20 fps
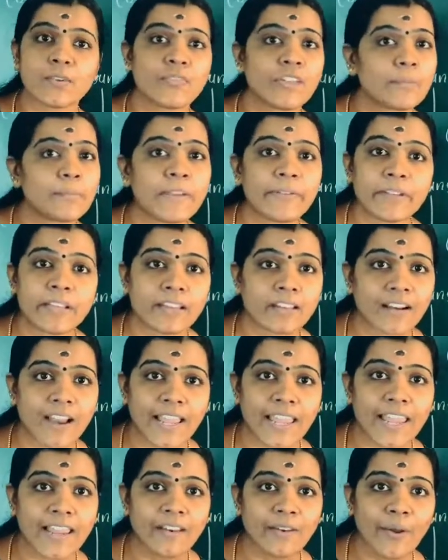you will be
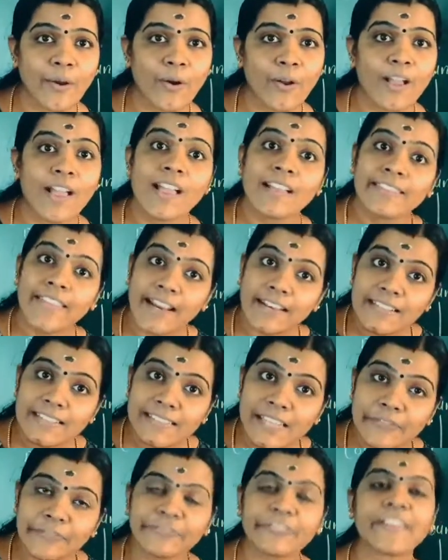crying, no? That
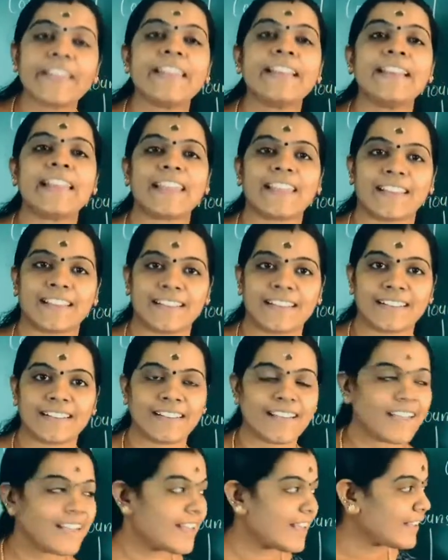is a
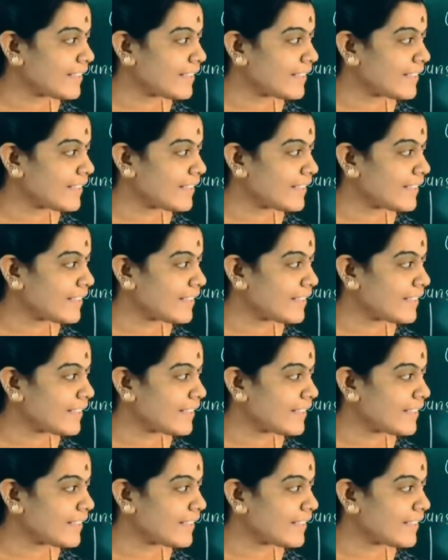feeling.